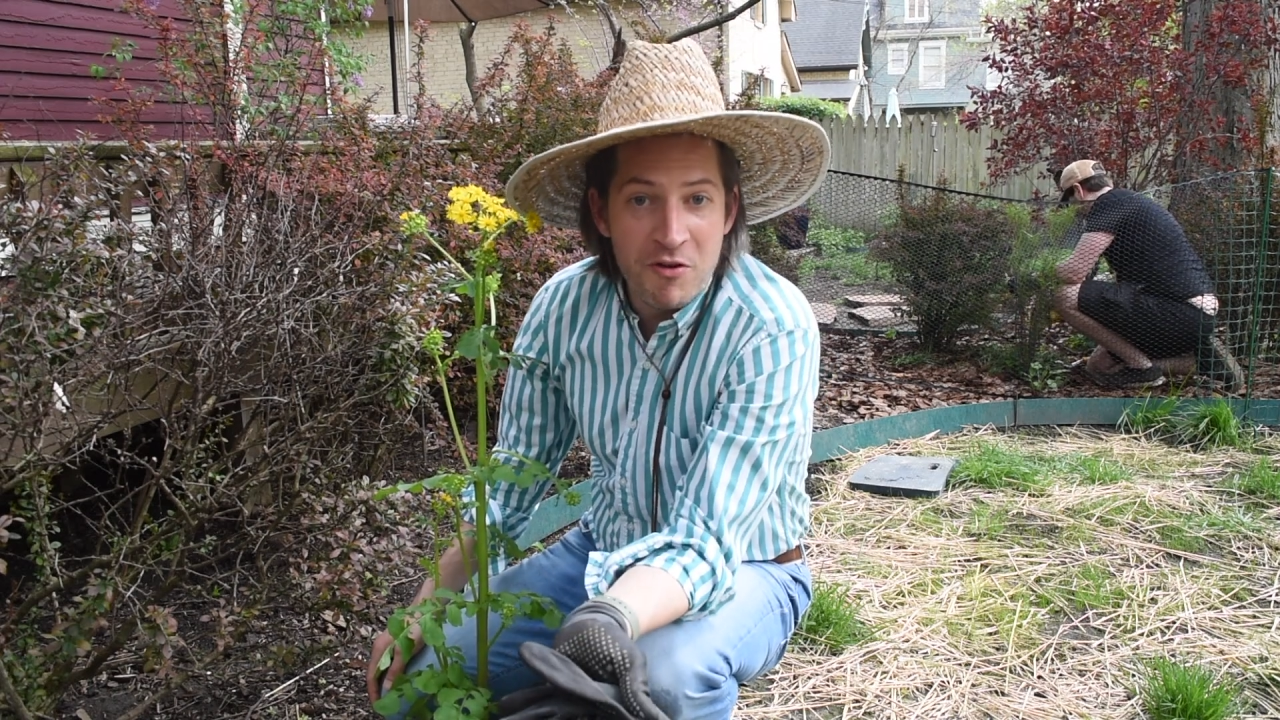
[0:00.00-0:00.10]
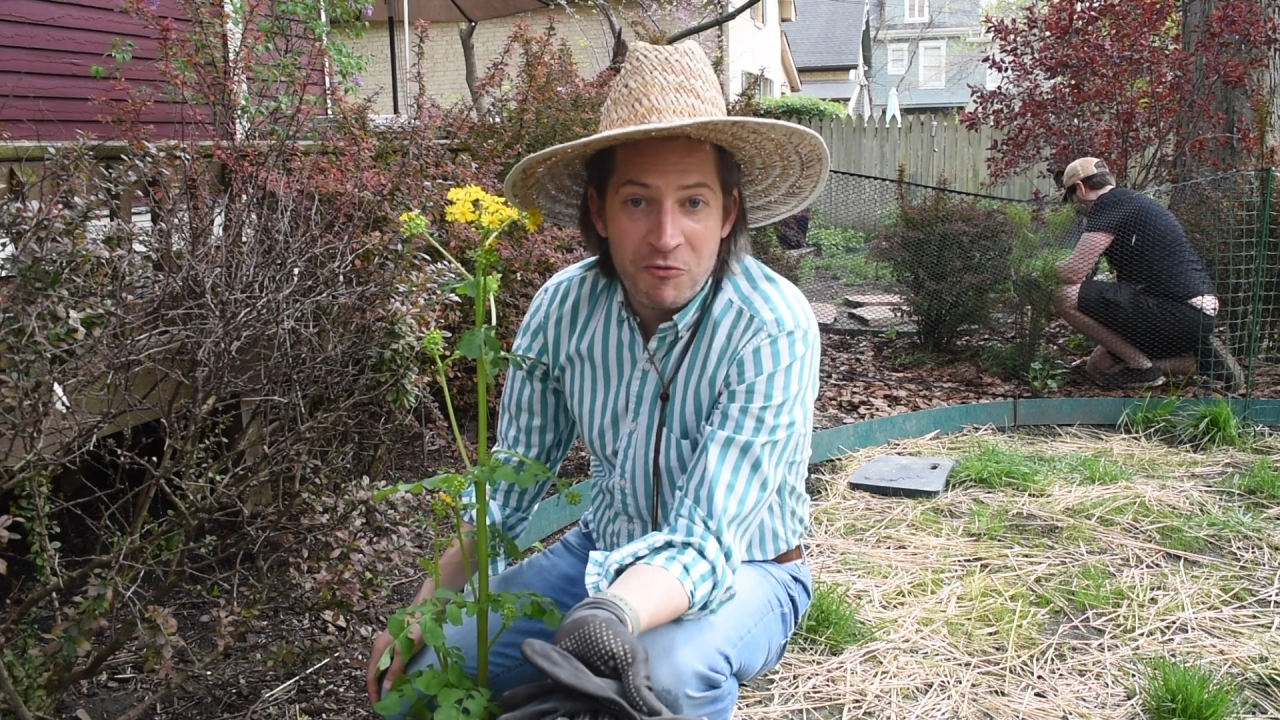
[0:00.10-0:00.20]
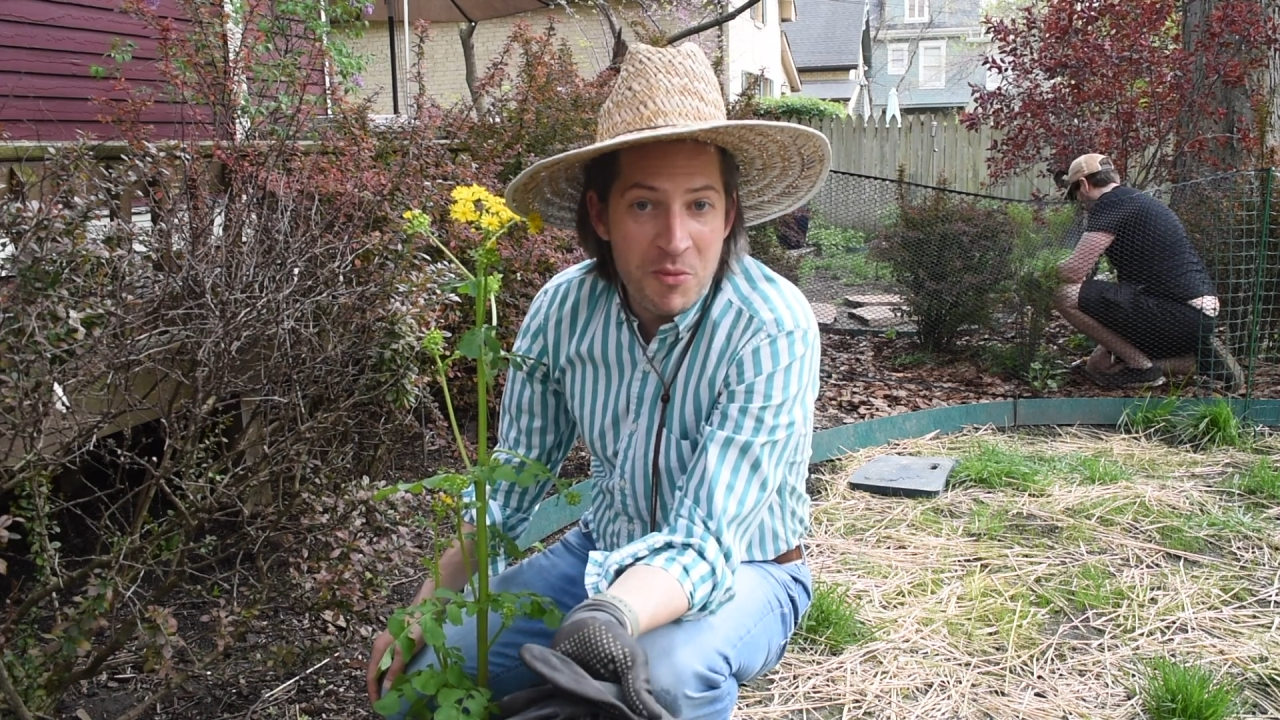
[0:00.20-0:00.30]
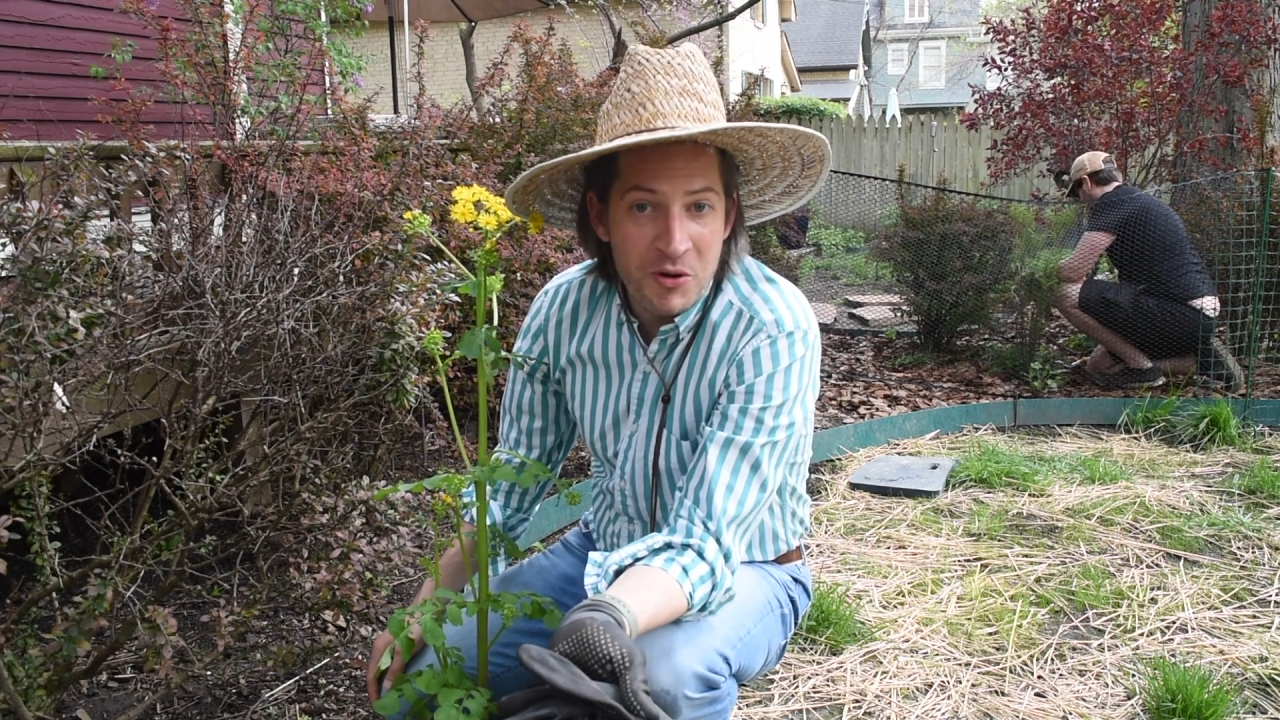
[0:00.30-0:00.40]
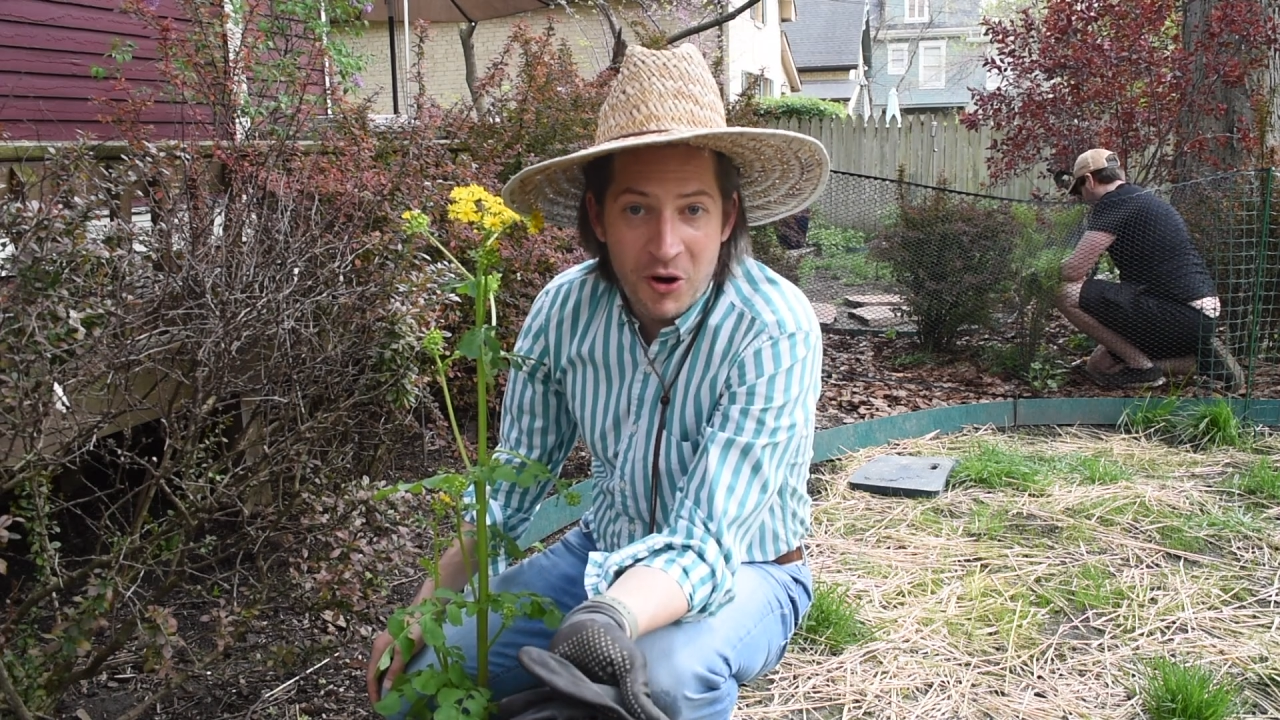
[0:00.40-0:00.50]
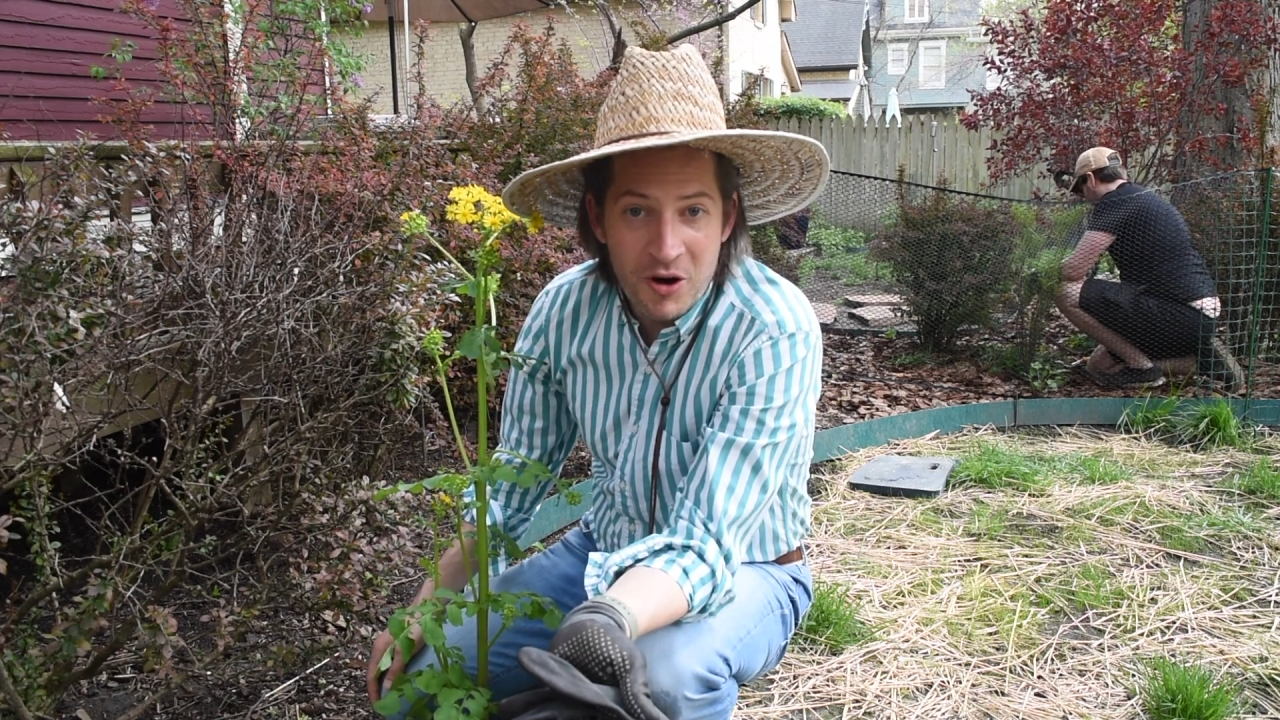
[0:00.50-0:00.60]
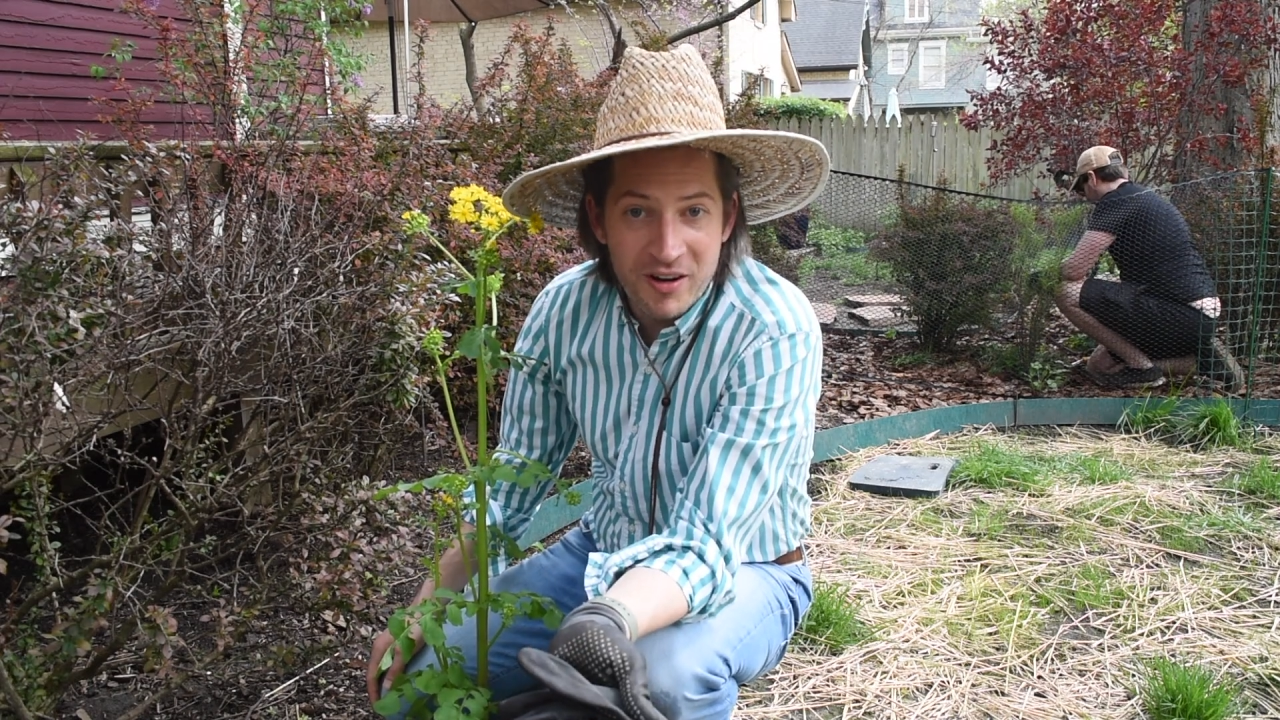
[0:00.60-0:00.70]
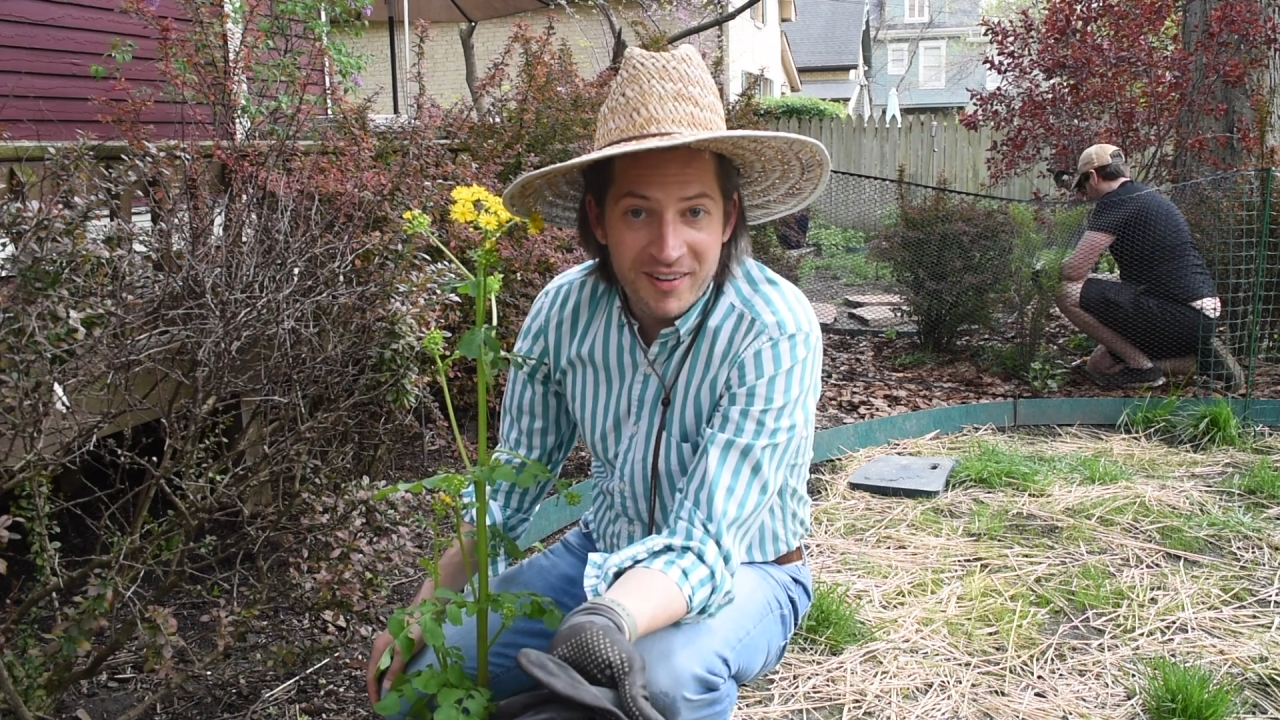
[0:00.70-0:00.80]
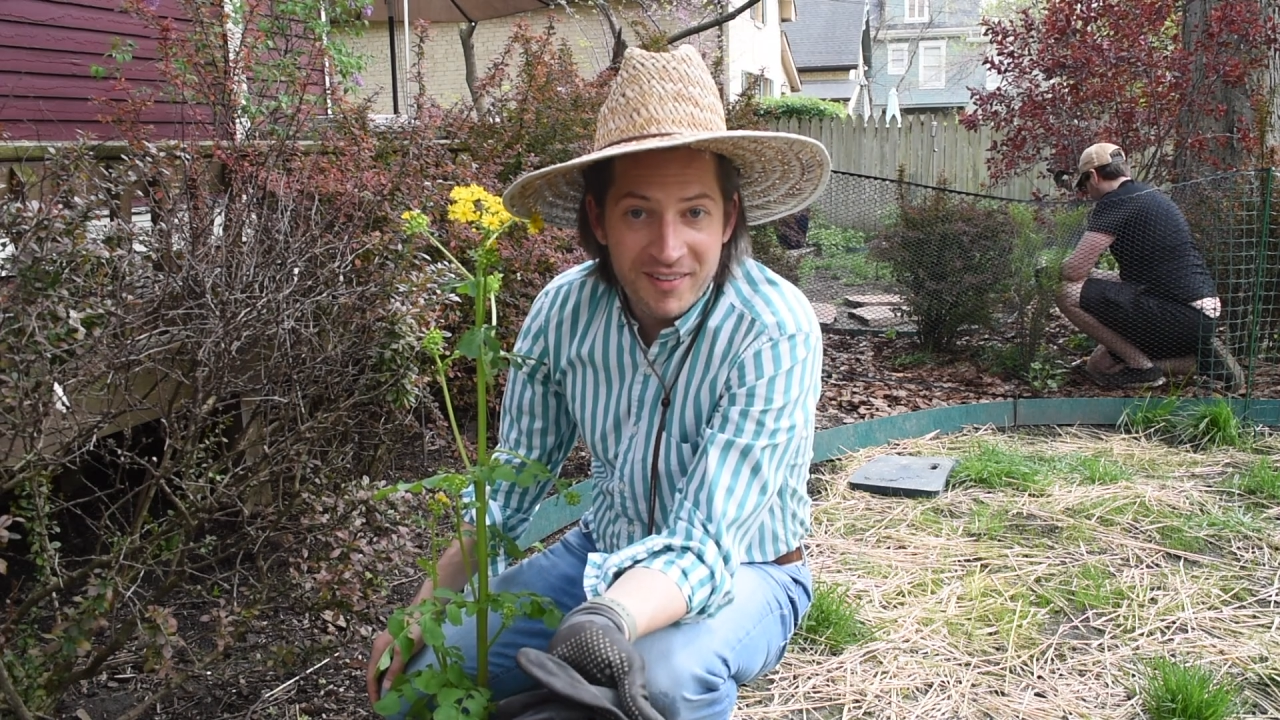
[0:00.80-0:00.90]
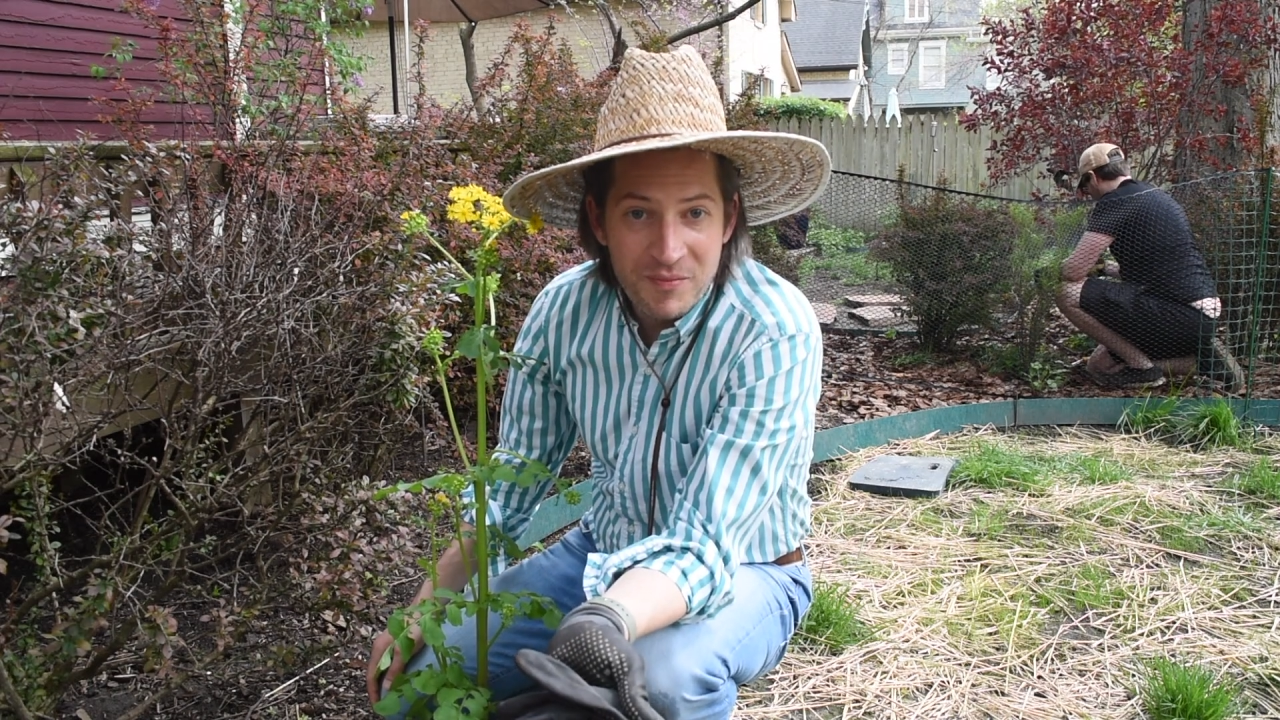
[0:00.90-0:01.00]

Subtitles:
it from your garden.